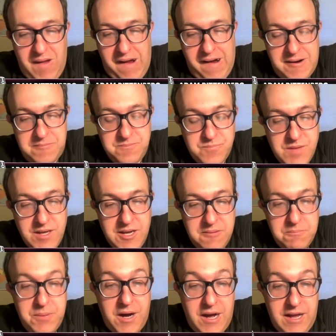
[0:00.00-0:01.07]

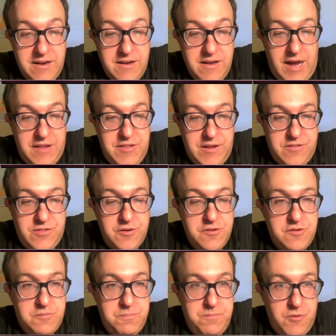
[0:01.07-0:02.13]
But I think those